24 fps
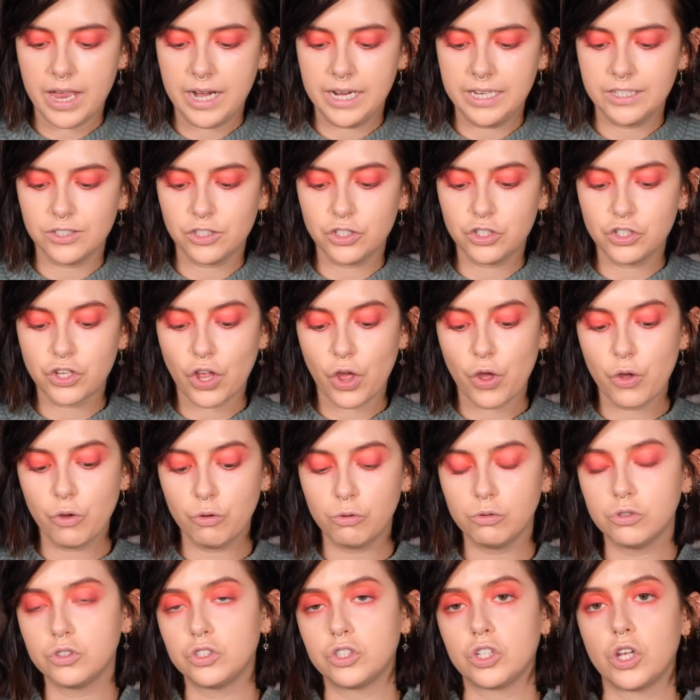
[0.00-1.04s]
and it's
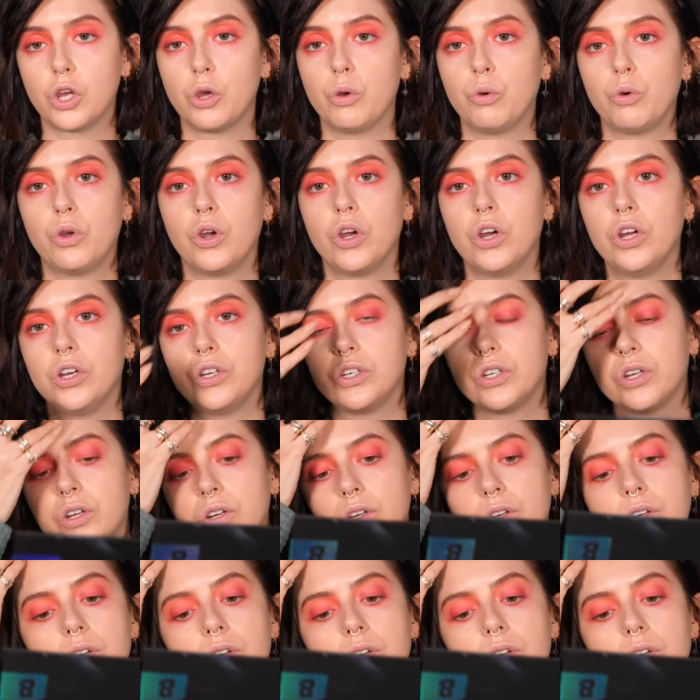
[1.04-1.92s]
so, so good.